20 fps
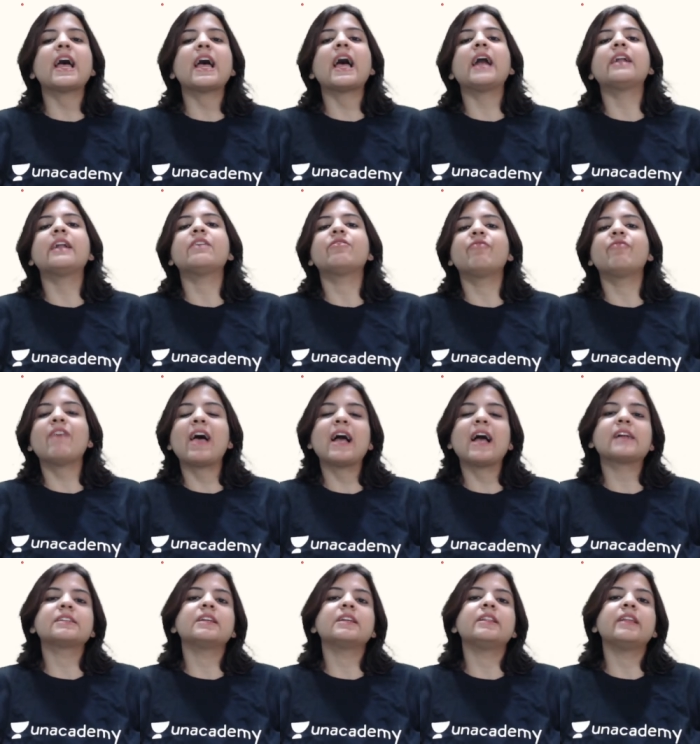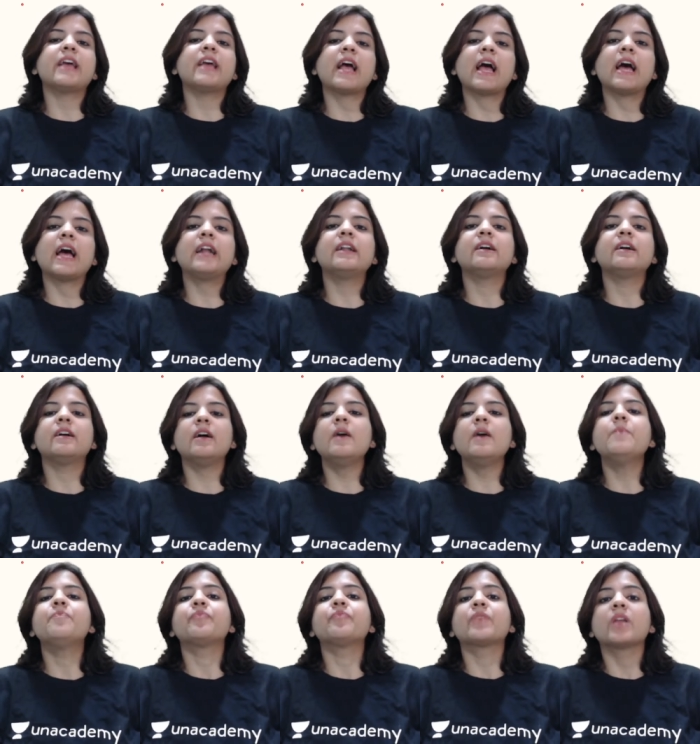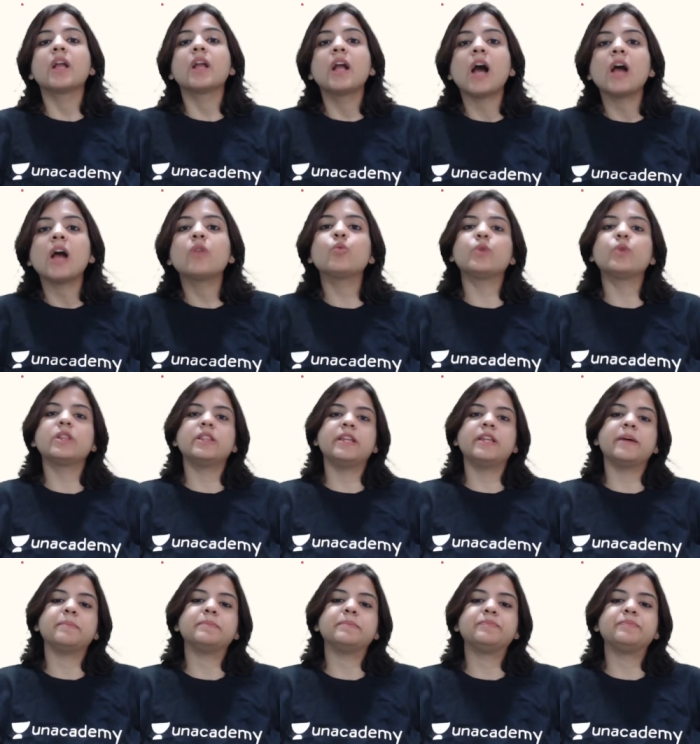and in fact, they had a gun with them,